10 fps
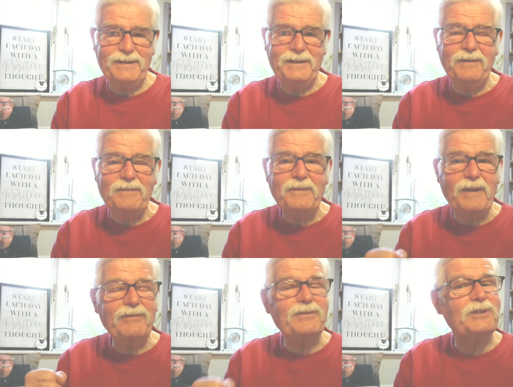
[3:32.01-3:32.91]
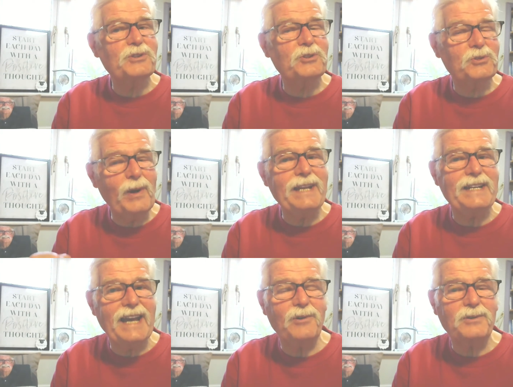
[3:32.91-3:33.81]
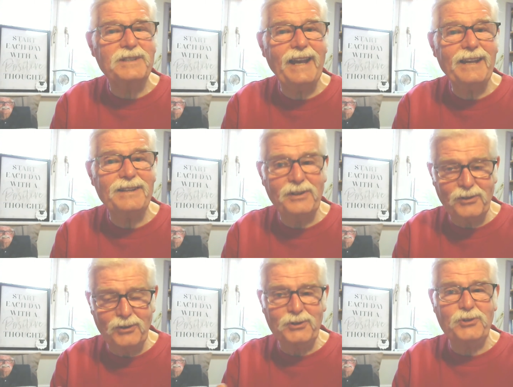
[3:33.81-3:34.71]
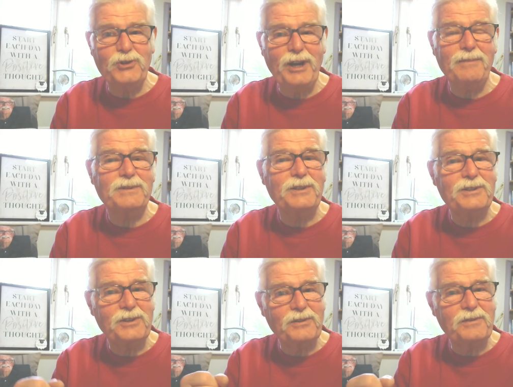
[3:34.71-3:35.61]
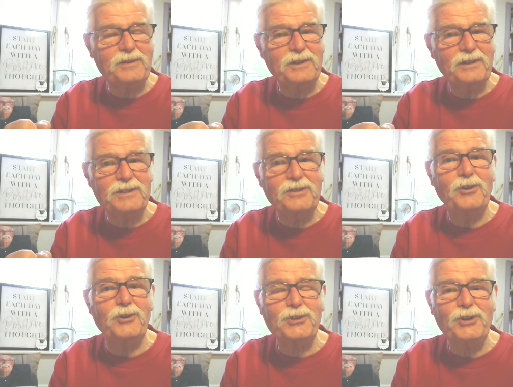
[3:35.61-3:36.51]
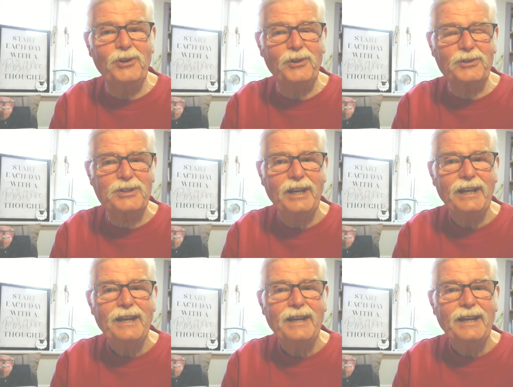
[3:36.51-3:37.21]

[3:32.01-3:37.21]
You have to sweat now to get to those dreams and to, to, to those goals.